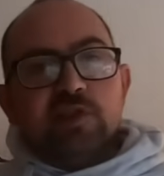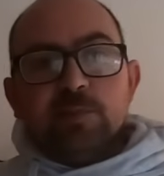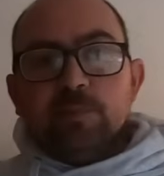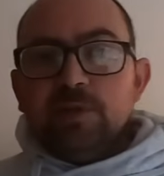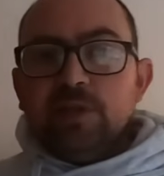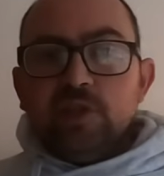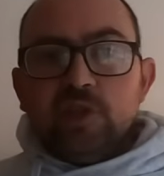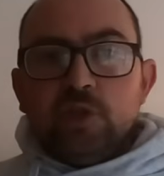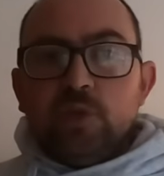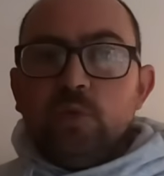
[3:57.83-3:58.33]
to
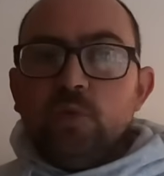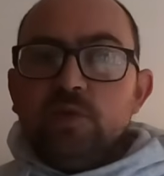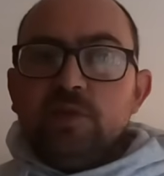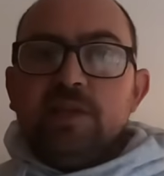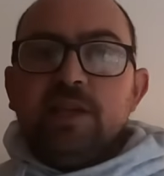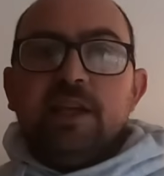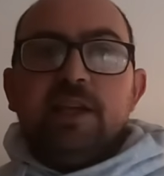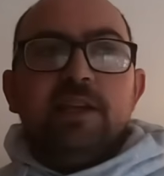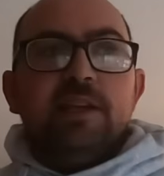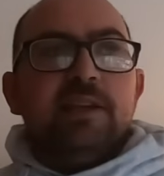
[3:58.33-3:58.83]
be
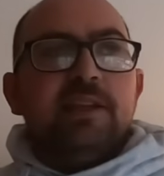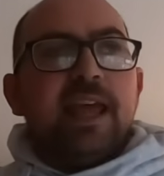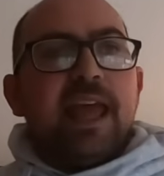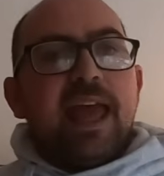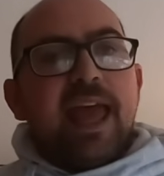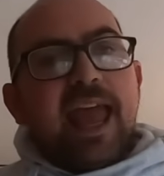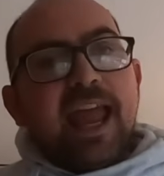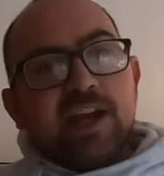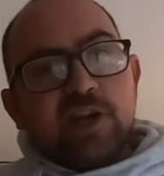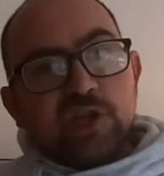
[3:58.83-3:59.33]
using
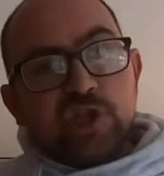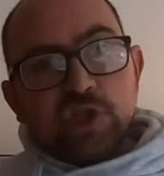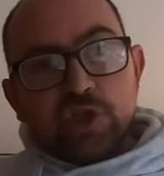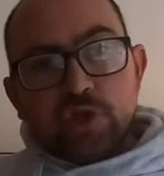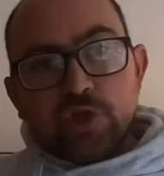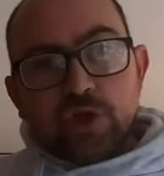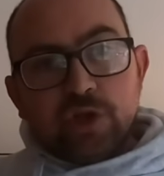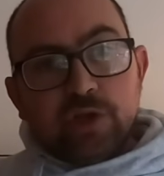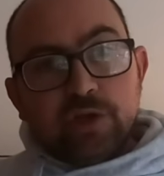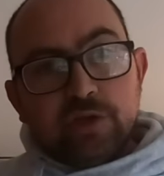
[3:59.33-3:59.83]

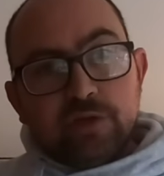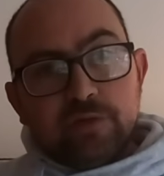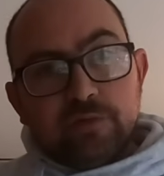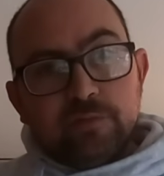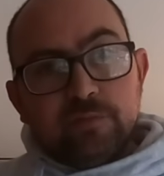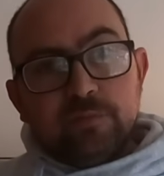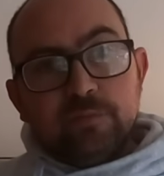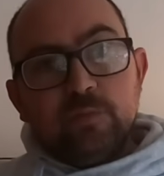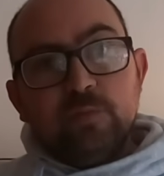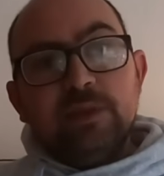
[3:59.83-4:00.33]
extra
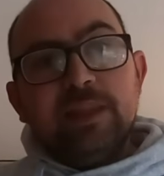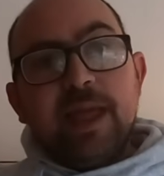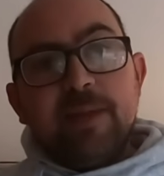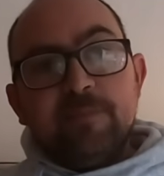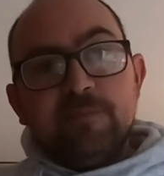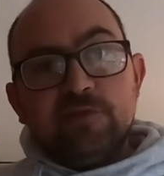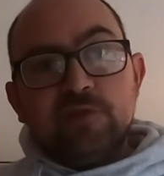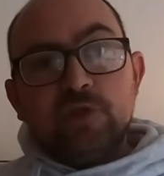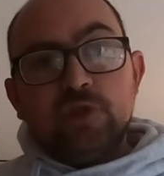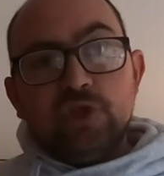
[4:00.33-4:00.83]

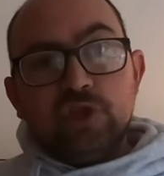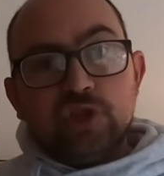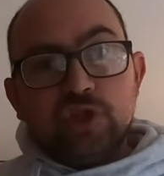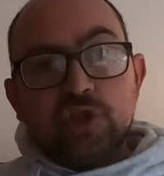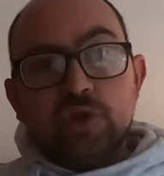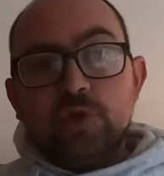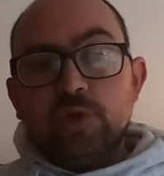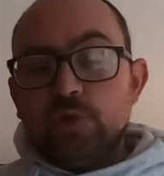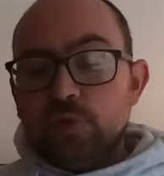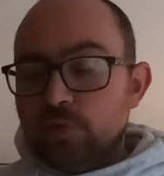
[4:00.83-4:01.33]
lengths on your
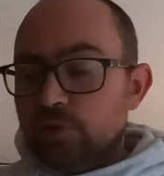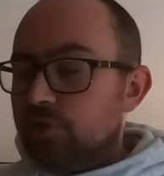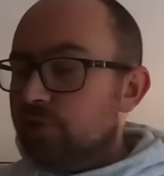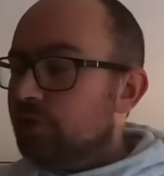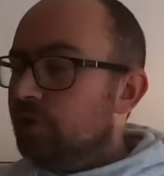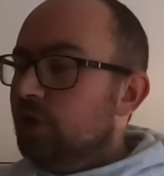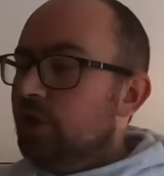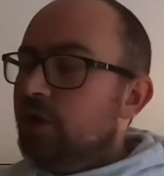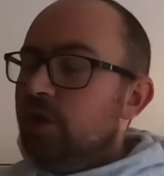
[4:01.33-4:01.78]
screws.